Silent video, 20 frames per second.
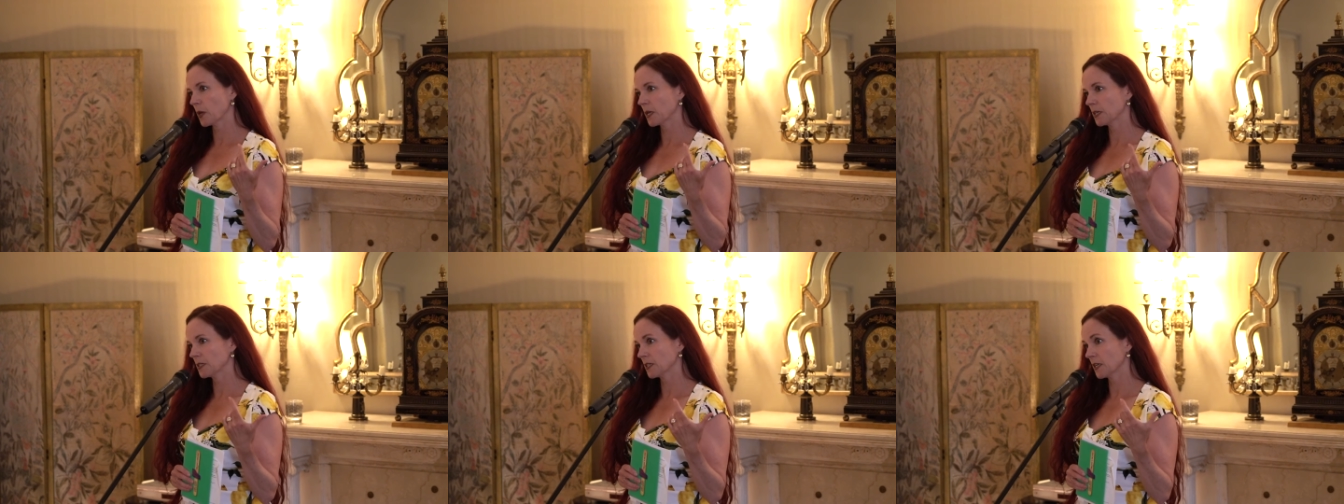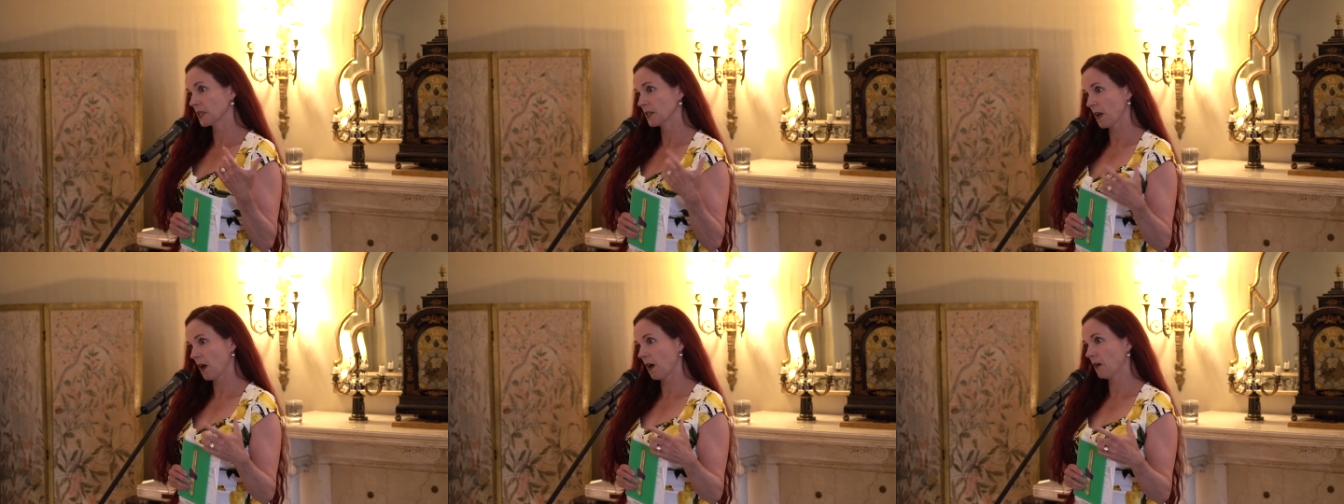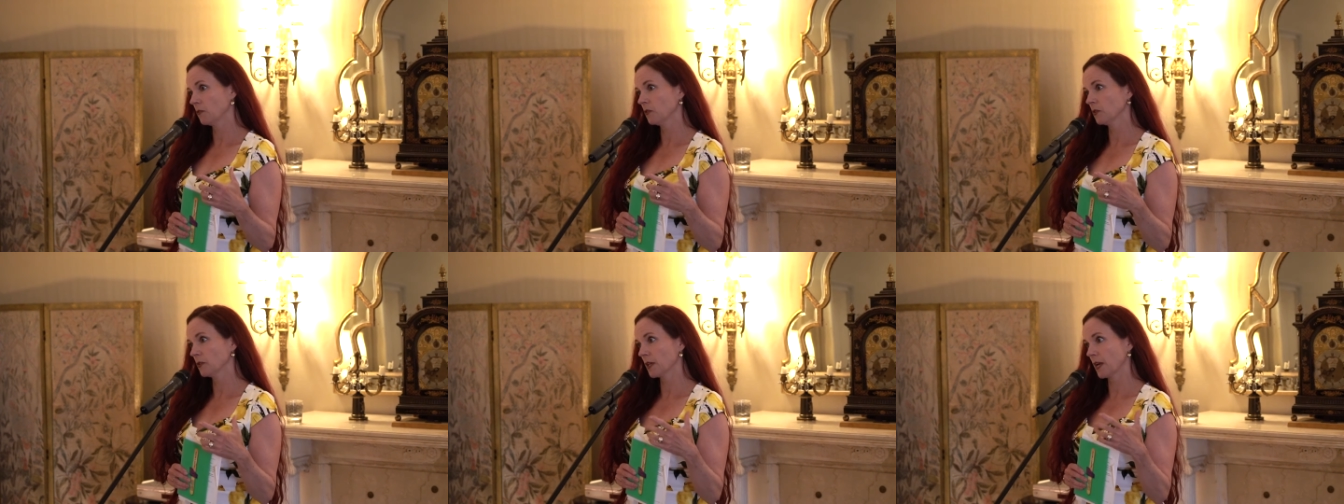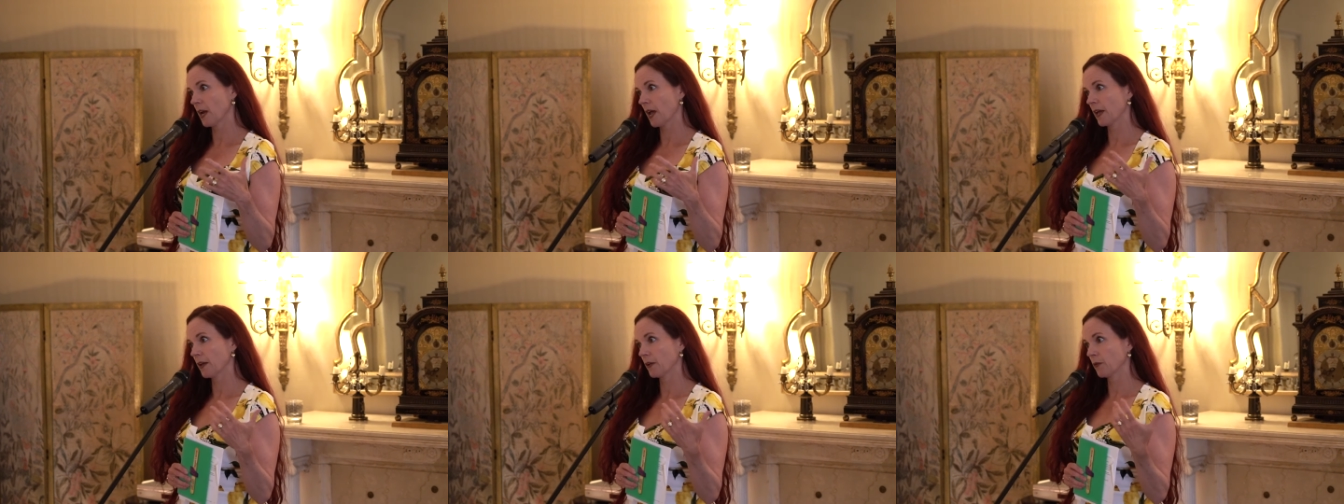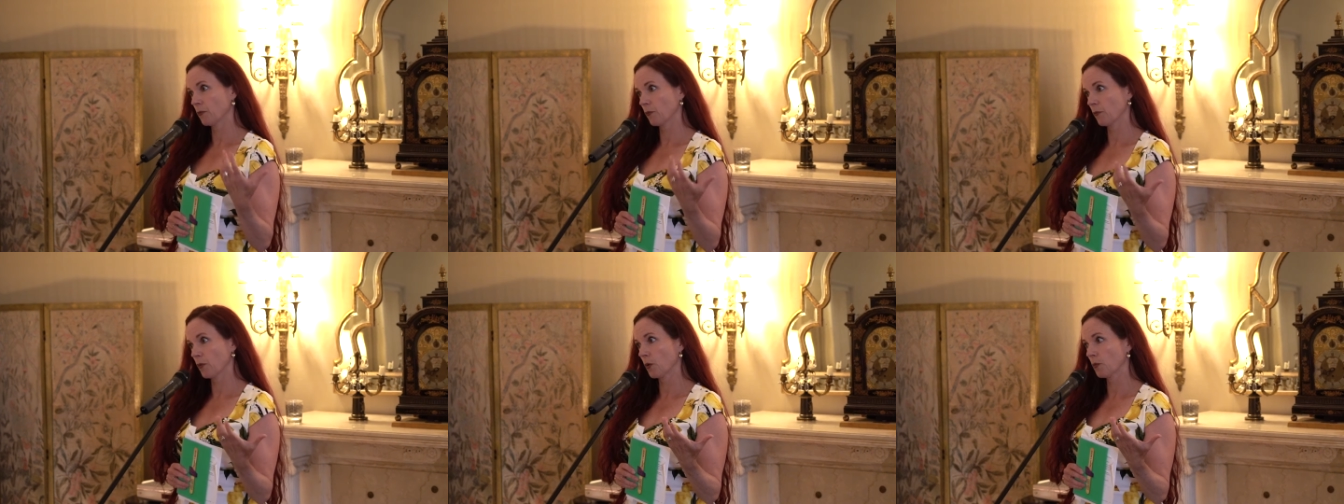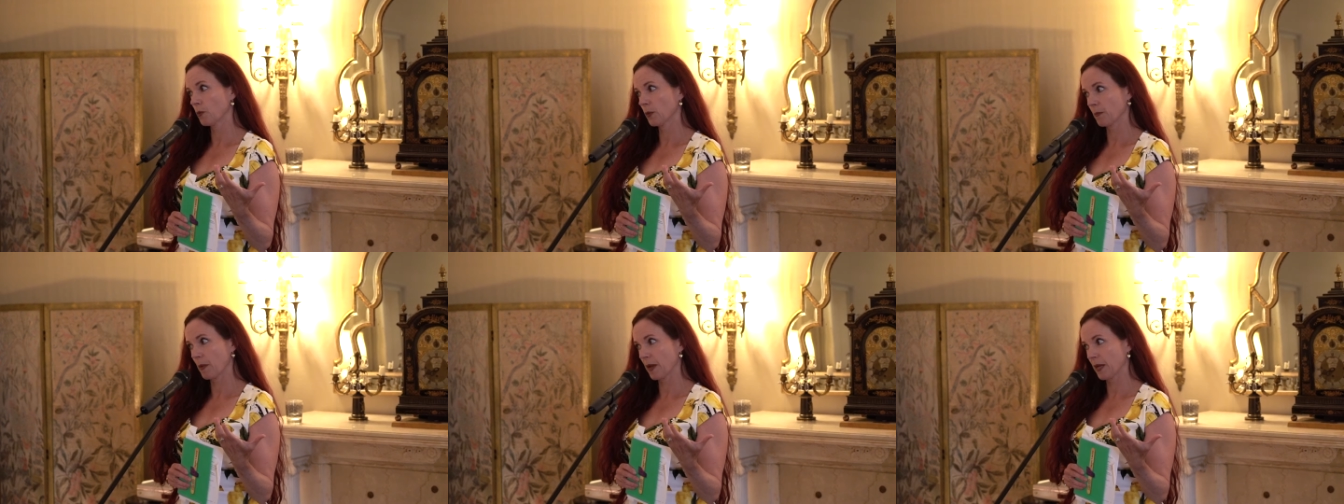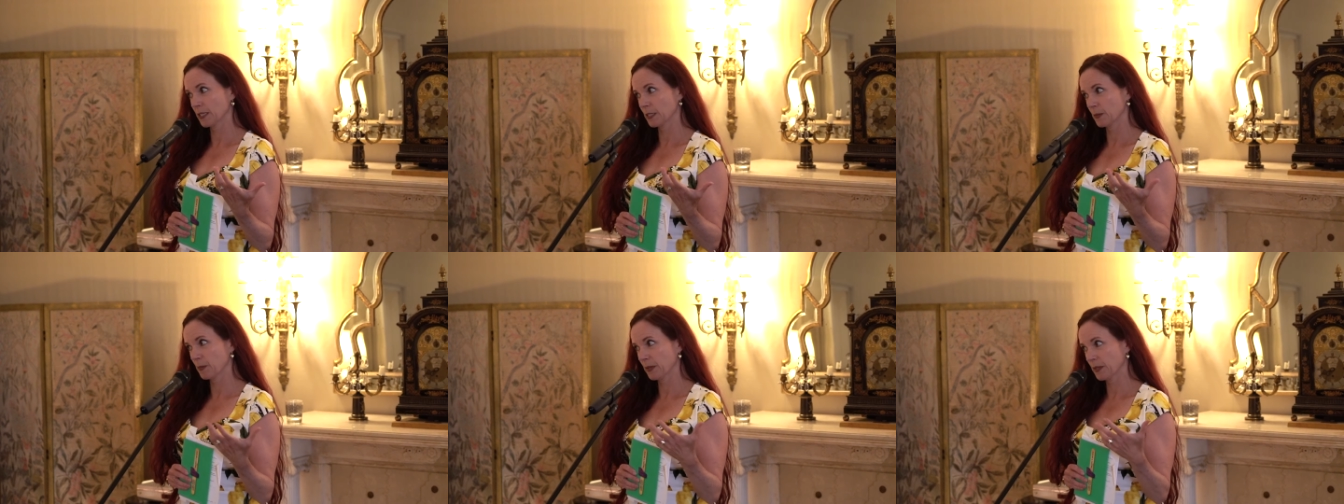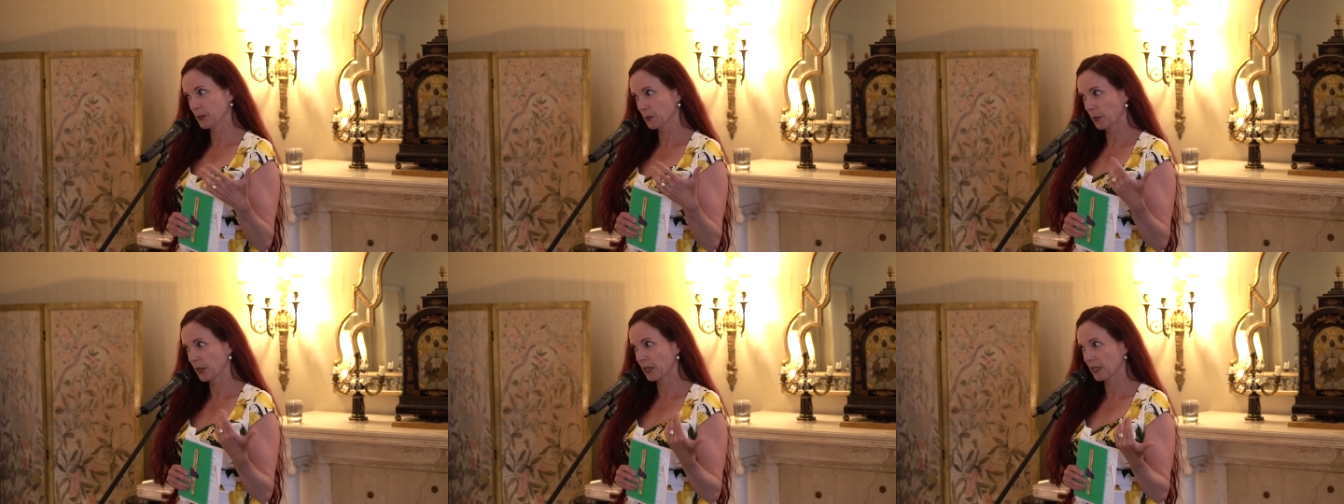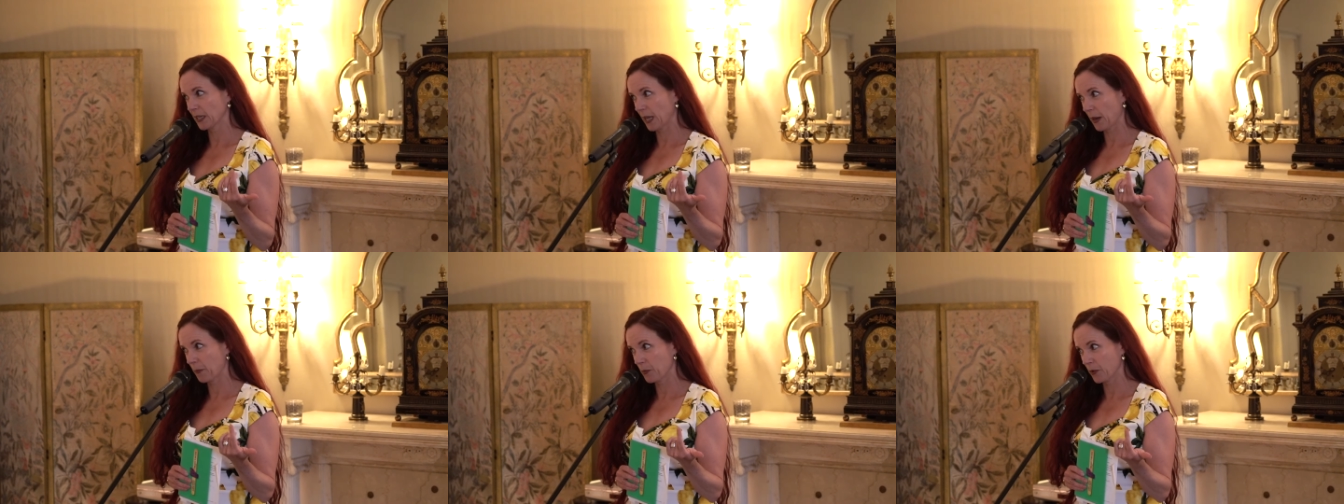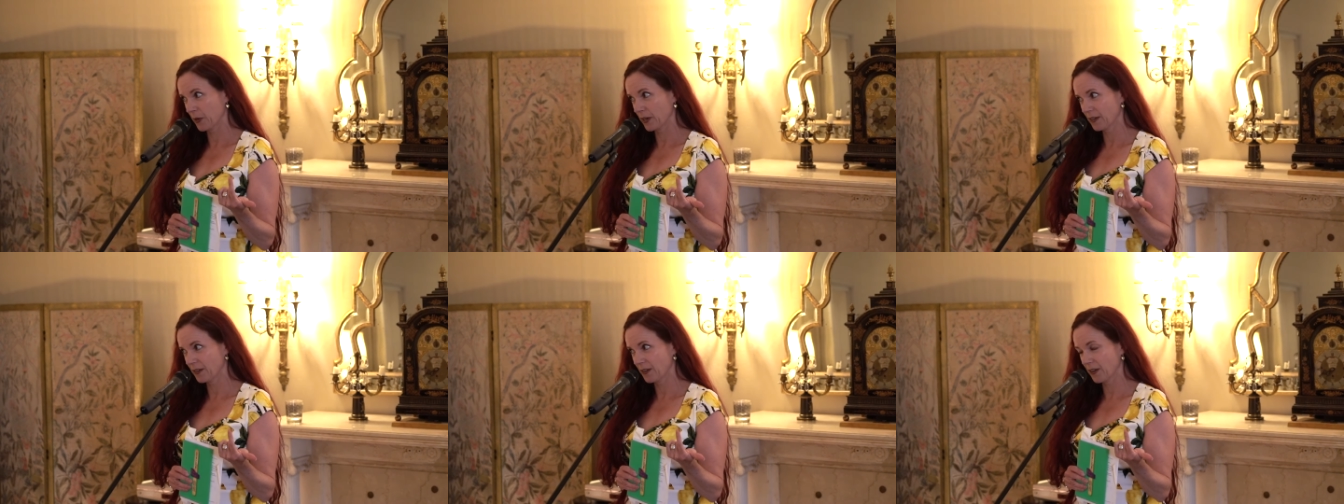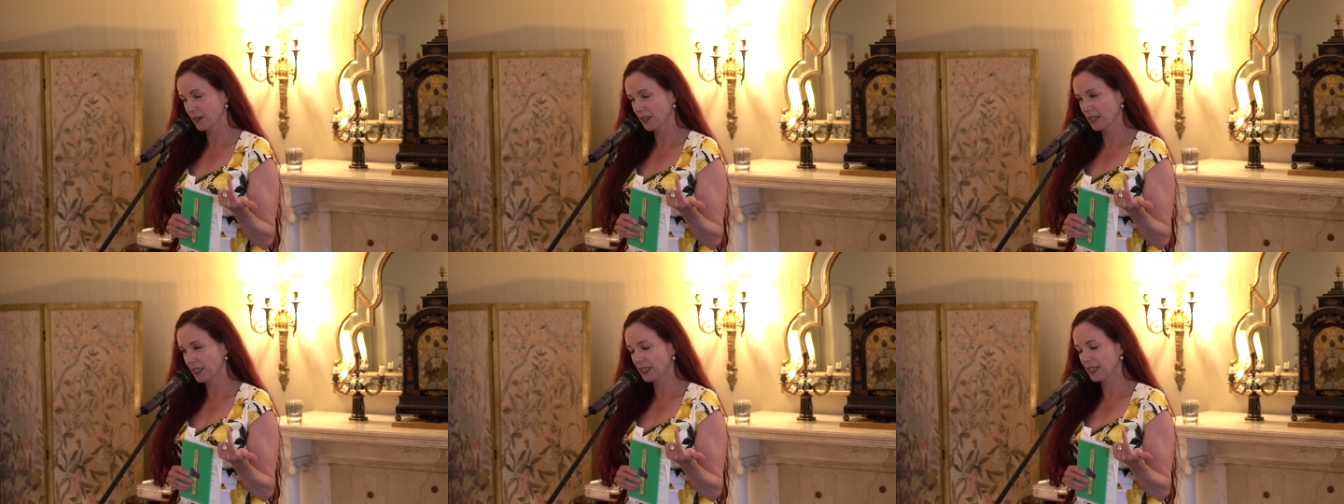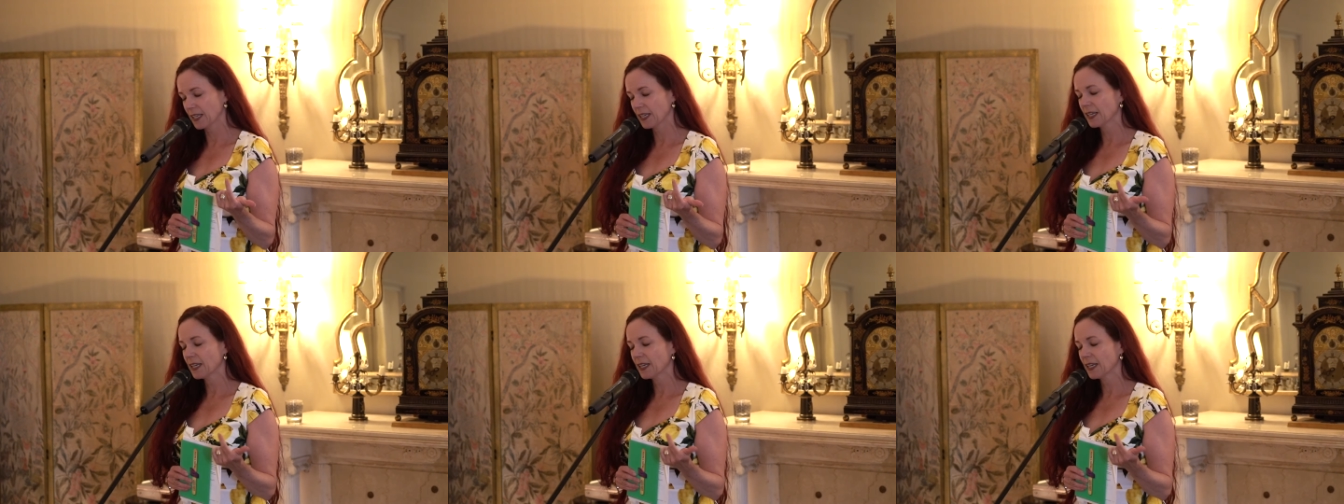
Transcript: is a novel that I wrote with my husband. We collaborated on it.